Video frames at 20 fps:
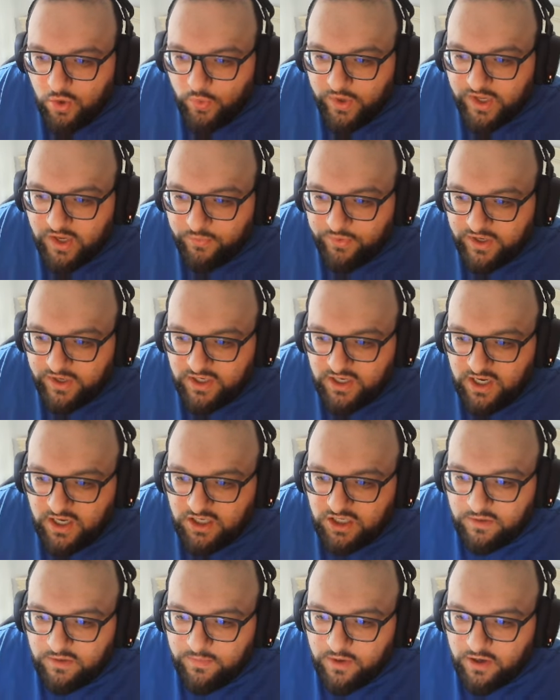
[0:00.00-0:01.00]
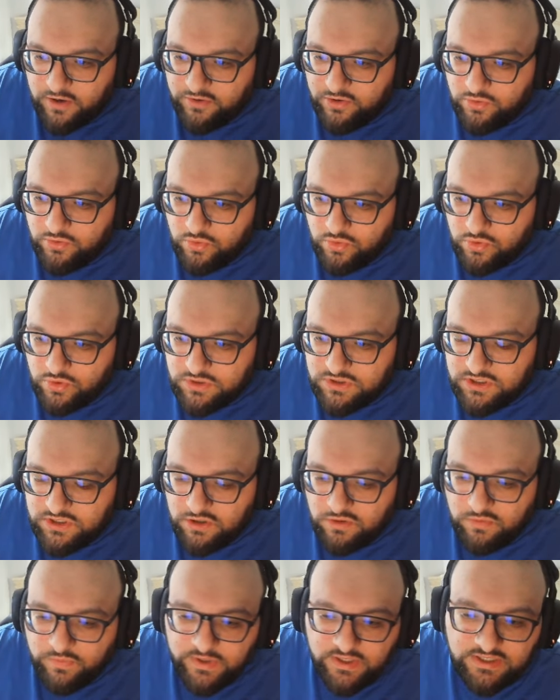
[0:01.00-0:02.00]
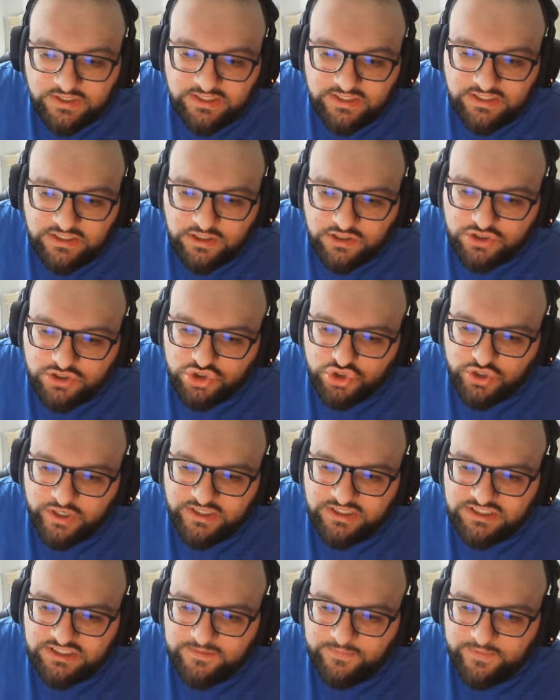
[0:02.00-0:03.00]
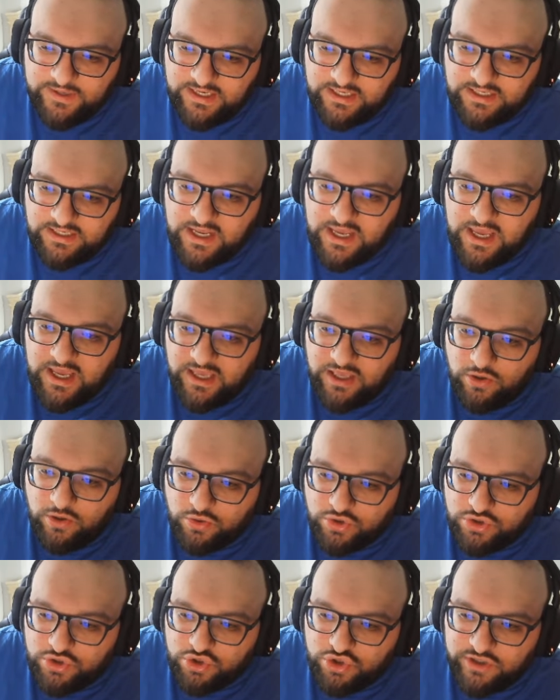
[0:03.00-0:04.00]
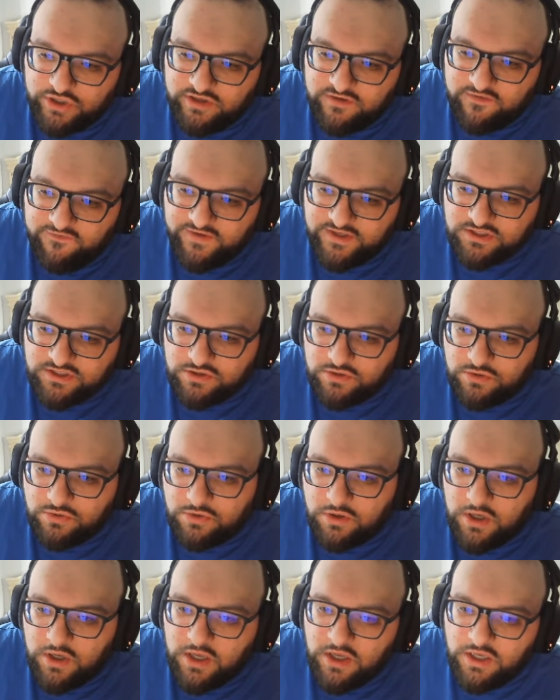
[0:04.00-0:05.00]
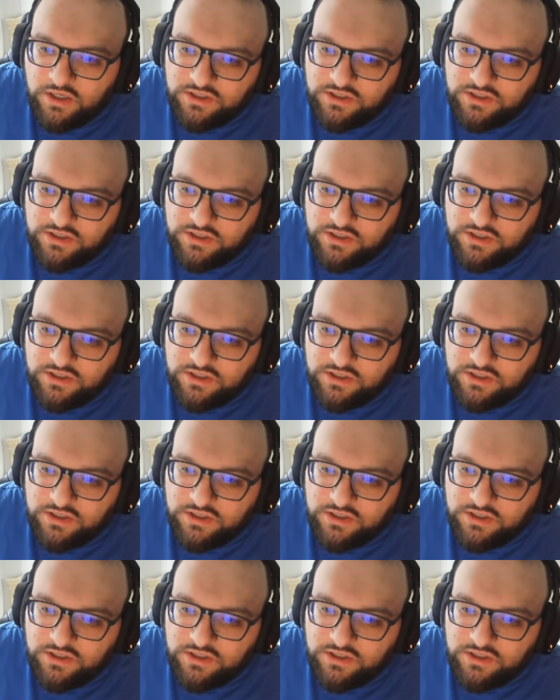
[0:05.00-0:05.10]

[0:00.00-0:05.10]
We could bring Gagamaru also because he does train speed. He also trains physical.